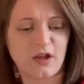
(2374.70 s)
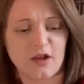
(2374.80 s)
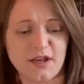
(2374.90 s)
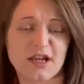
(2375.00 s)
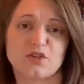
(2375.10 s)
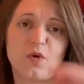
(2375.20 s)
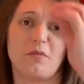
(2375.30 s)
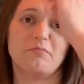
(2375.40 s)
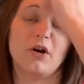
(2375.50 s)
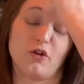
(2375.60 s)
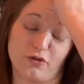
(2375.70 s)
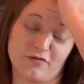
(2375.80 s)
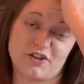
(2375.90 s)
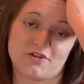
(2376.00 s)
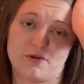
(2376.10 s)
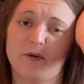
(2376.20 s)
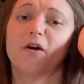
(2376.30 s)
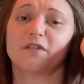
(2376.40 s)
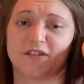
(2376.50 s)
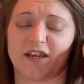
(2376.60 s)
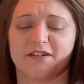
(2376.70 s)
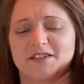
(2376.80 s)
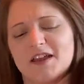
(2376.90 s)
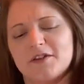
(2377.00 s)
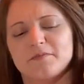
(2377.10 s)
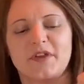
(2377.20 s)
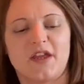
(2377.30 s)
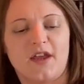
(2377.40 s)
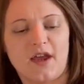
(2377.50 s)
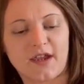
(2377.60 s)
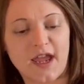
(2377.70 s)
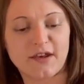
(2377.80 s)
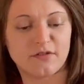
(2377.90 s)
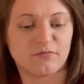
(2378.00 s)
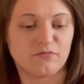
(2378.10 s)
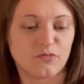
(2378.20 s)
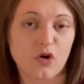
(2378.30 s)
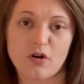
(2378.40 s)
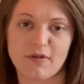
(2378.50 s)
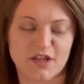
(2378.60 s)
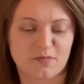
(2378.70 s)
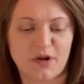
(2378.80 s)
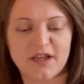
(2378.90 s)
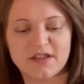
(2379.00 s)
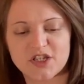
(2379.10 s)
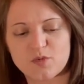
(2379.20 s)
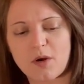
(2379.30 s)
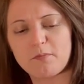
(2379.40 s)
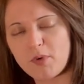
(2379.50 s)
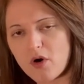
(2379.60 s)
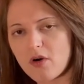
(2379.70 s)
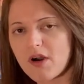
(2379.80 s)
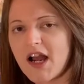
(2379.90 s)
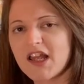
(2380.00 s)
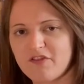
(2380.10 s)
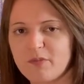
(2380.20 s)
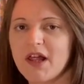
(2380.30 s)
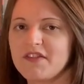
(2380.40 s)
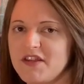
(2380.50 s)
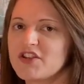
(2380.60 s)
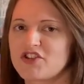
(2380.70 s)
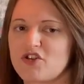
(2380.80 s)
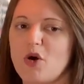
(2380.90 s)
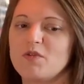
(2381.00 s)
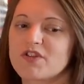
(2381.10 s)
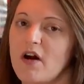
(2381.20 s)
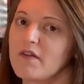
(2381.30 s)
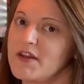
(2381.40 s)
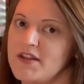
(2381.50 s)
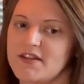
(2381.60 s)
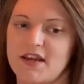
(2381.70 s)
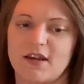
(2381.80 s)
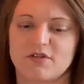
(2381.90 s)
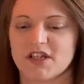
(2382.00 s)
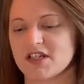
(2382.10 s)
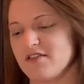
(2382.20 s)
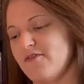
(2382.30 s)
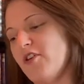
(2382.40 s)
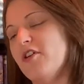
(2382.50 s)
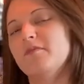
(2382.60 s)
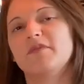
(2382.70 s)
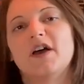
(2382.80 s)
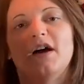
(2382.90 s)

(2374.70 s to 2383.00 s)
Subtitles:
Next one, another instalment on the Sega Saturn. Again, not got round to playing this one, but I have played the instalments on the Nintendo 64.